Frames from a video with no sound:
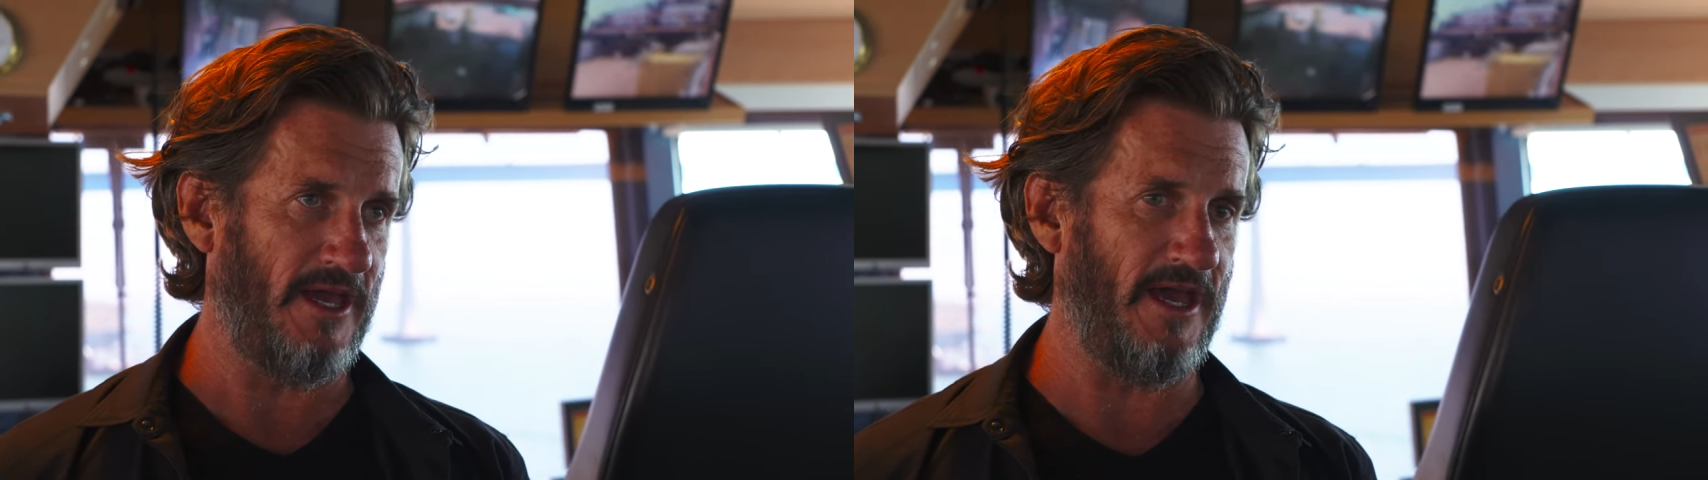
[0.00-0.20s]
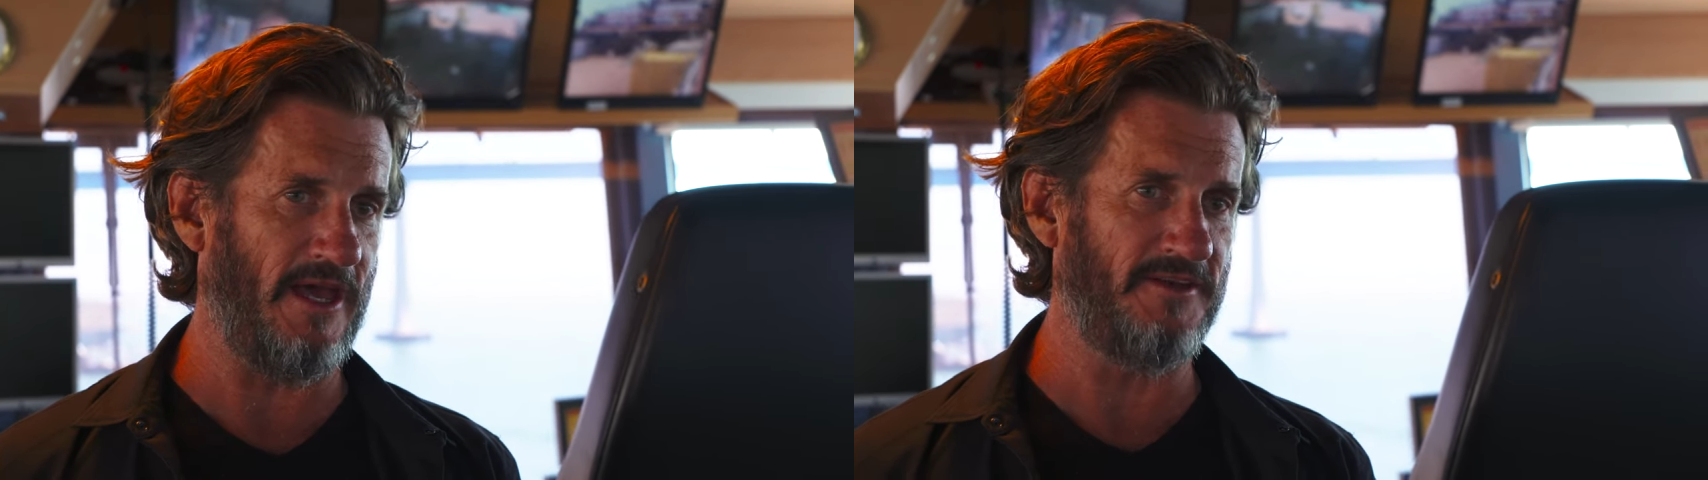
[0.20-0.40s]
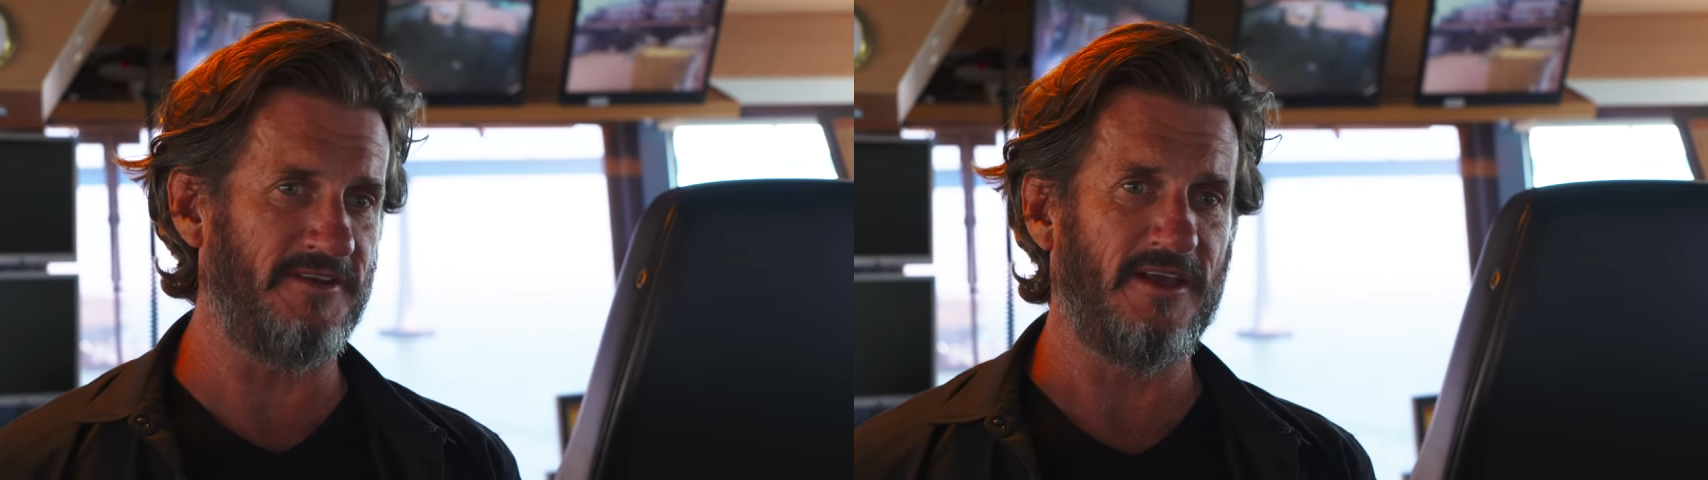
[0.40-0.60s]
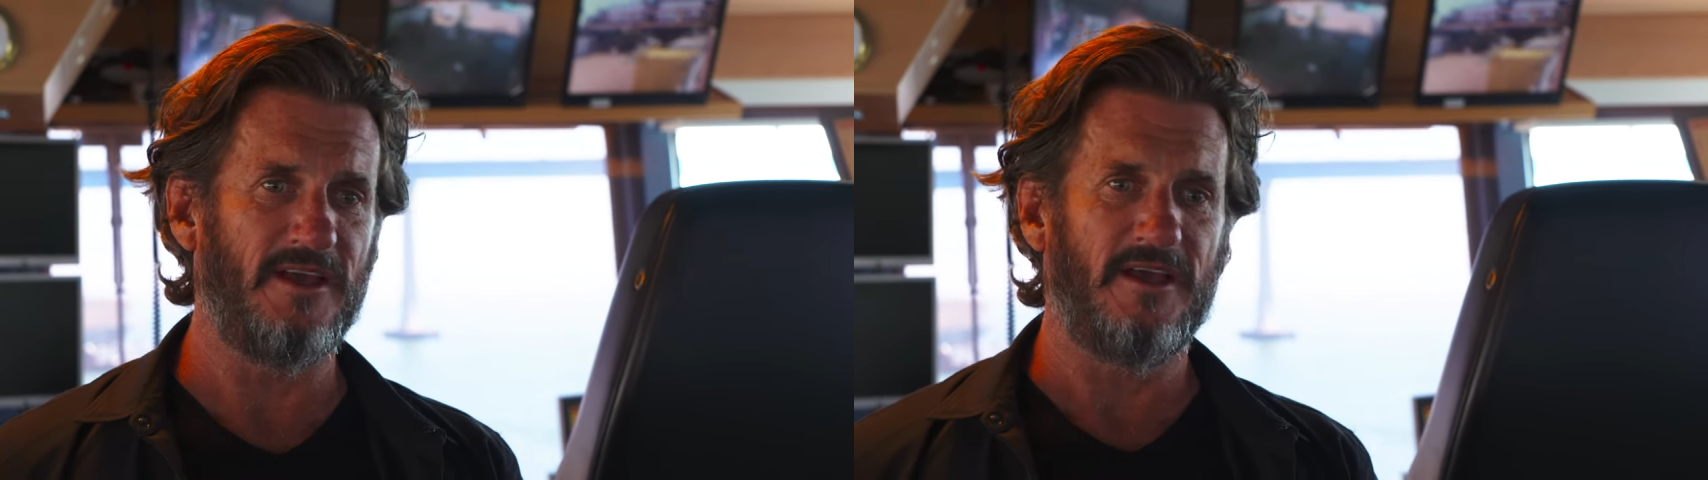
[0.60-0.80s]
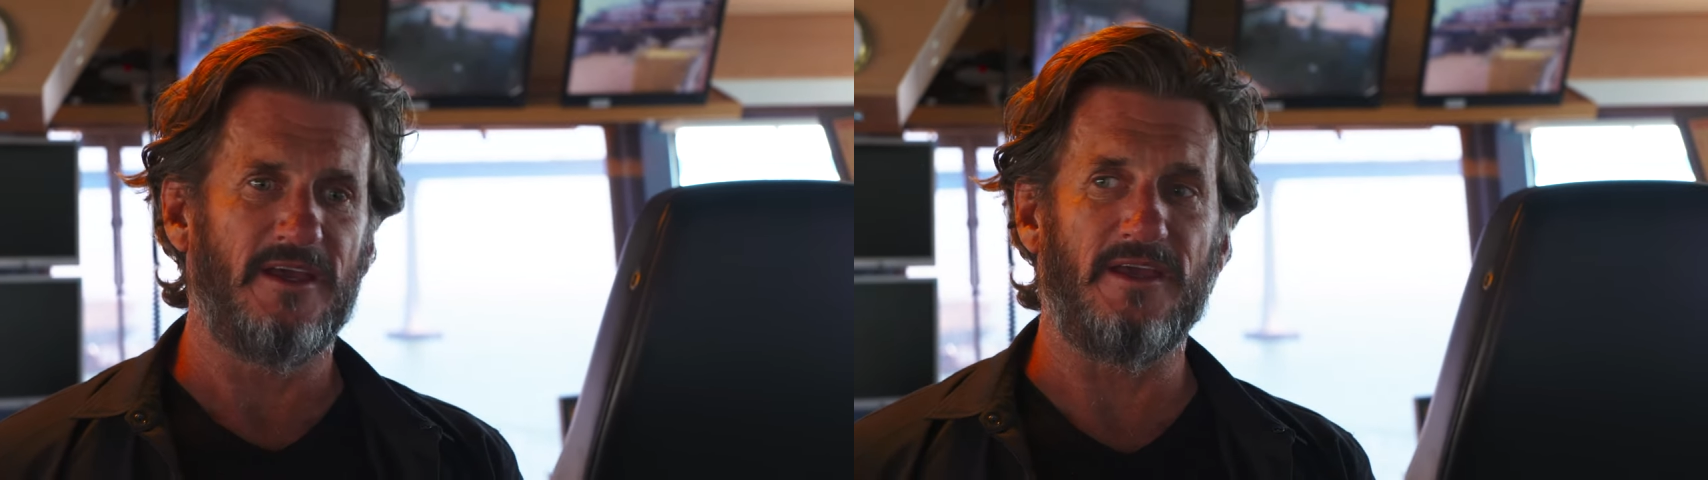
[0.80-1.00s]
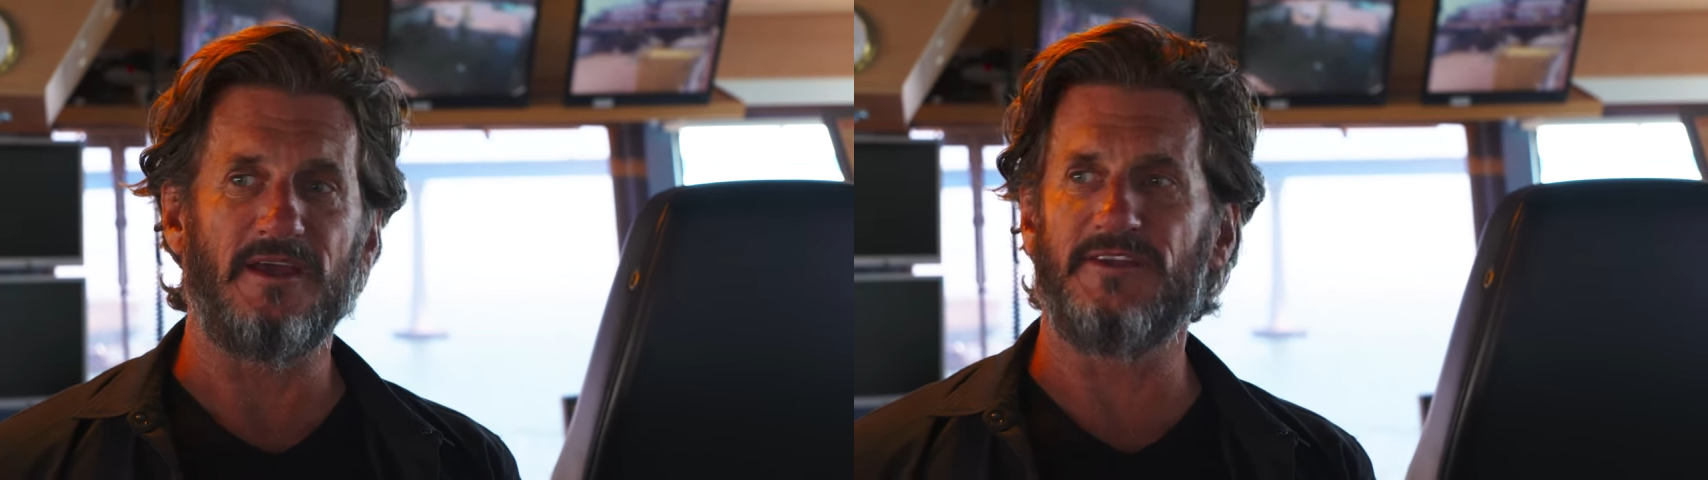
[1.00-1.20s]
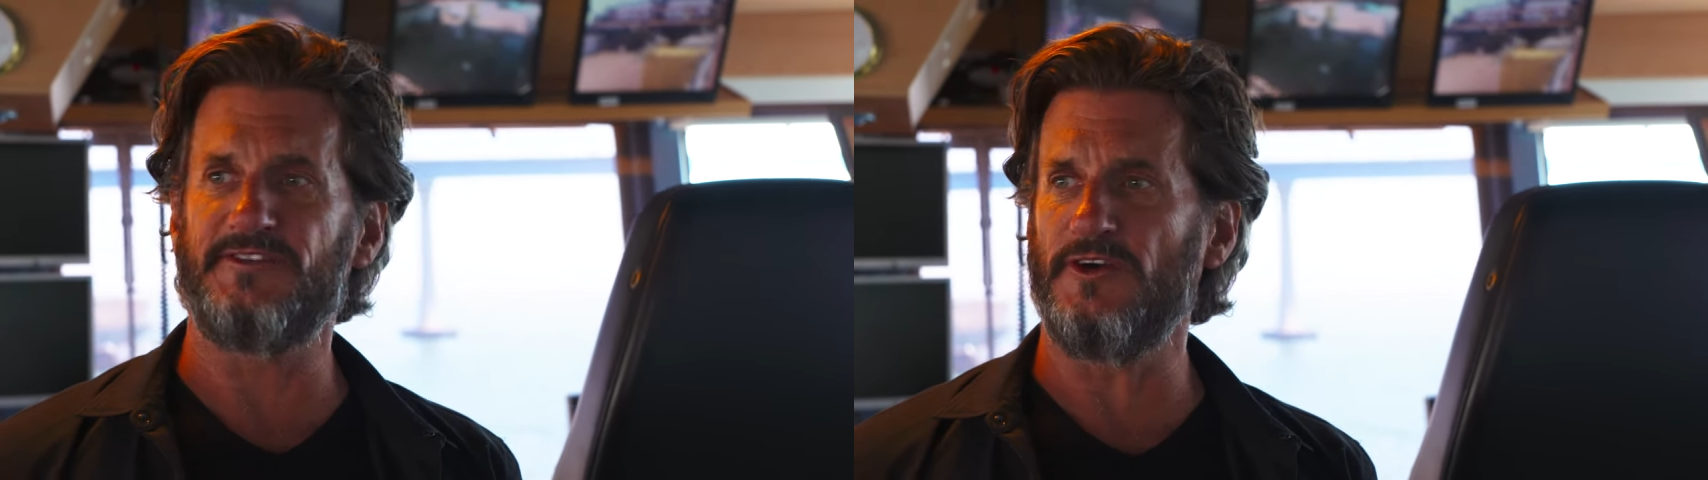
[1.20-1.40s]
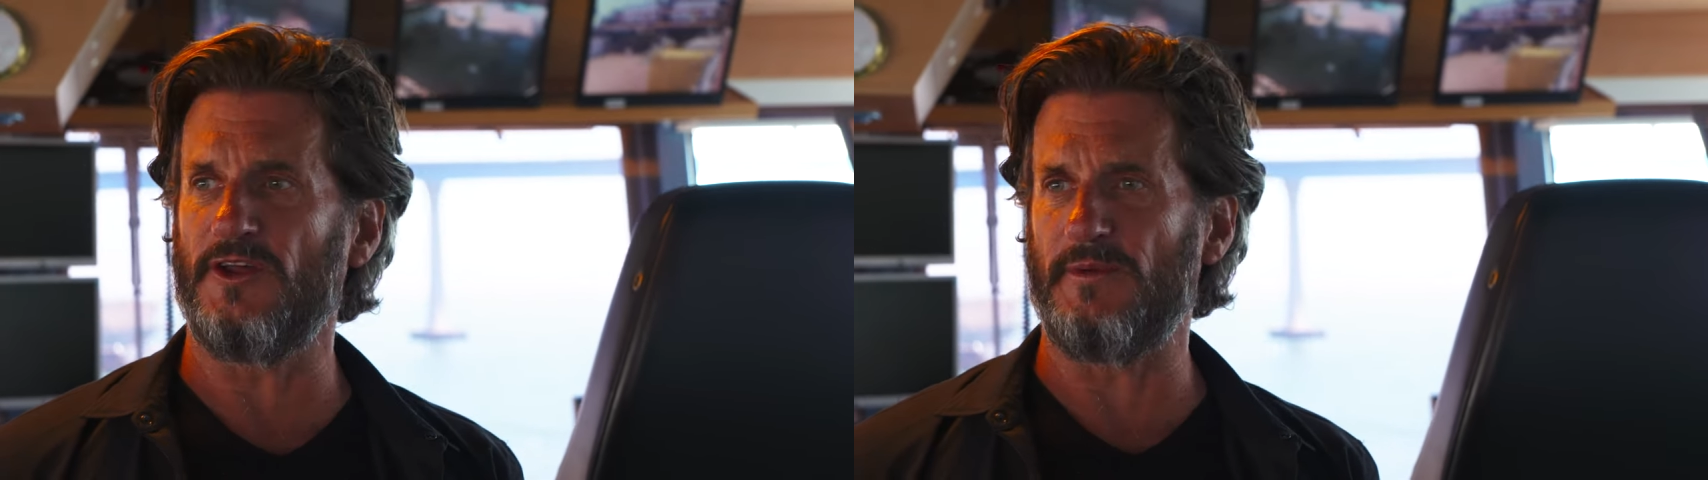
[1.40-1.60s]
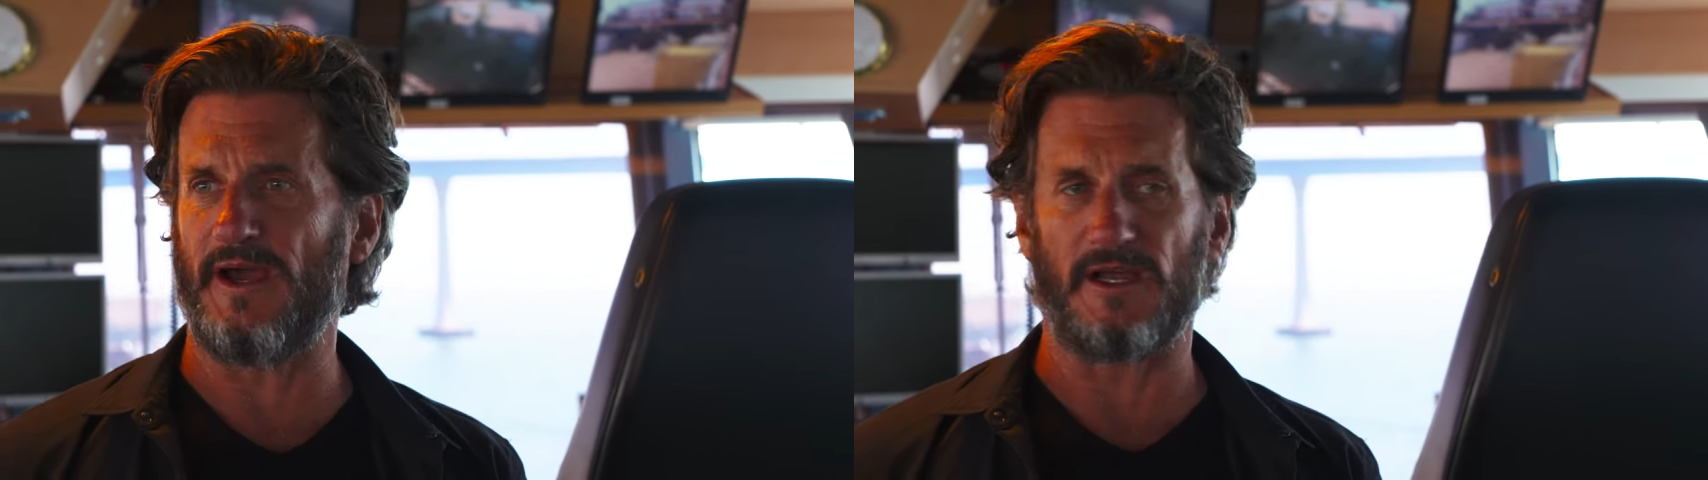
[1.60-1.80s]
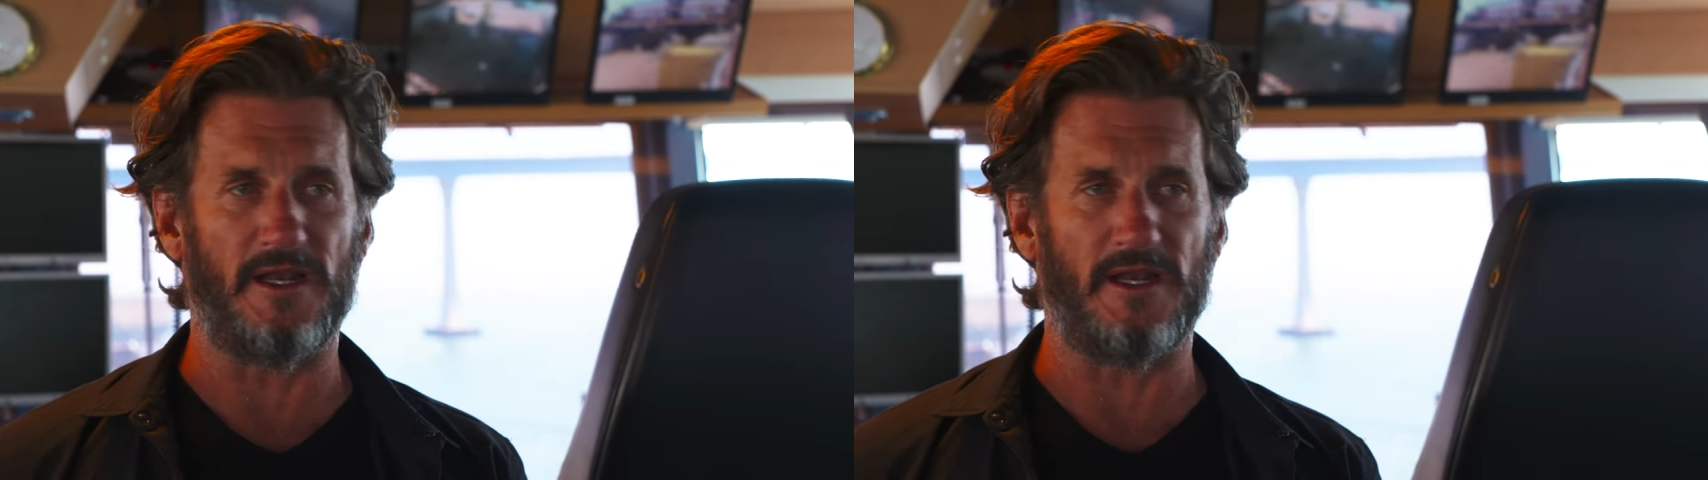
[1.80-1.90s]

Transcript: And it's not about